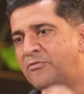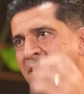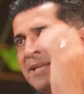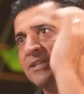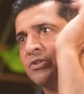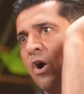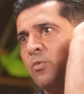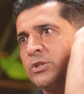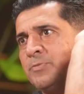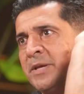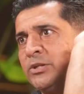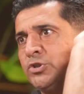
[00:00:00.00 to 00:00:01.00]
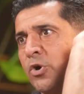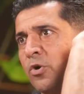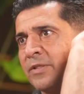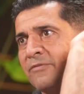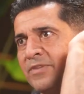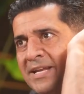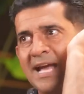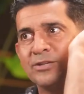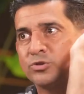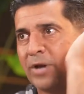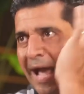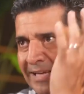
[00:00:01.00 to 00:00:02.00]
Vinny is always being choked and Vinny
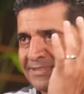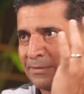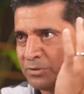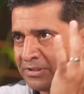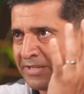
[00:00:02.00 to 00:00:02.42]
has to ask them,